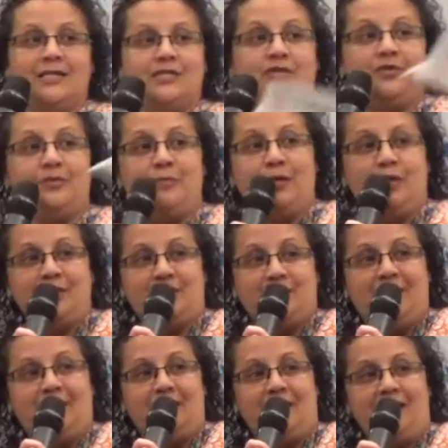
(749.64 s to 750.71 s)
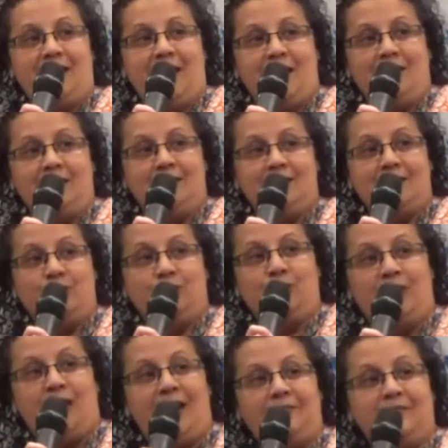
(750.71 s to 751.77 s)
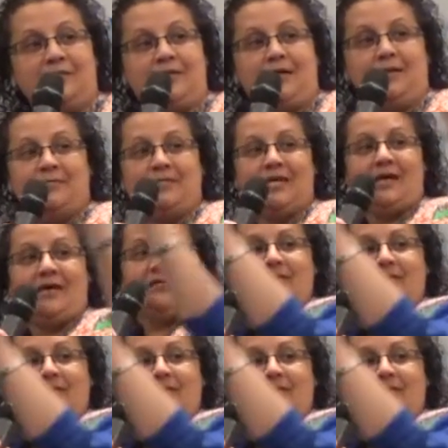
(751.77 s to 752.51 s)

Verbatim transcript: So the person at the end will have to come down